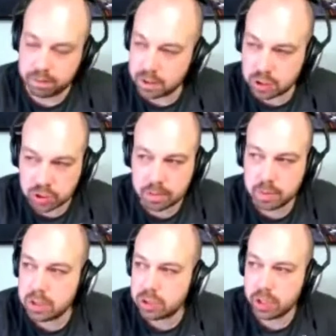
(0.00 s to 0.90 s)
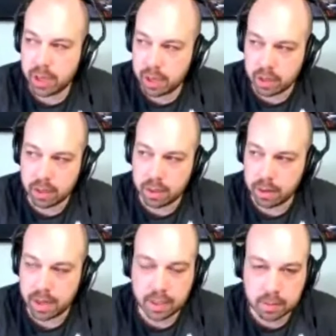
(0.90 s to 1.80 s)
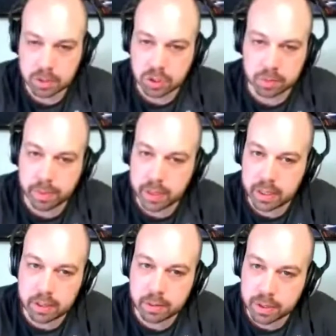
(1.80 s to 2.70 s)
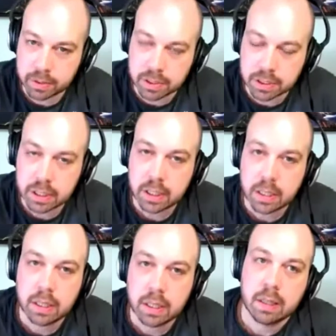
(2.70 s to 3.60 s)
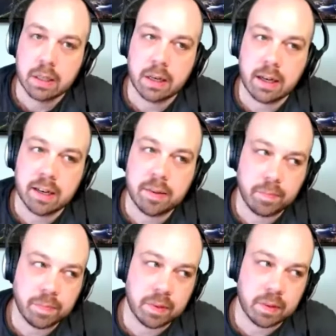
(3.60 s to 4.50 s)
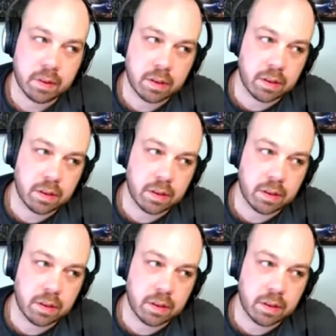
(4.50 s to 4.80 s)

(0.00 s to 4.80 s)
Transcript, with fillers: the featured image, uh, any image embedded in the post. Um,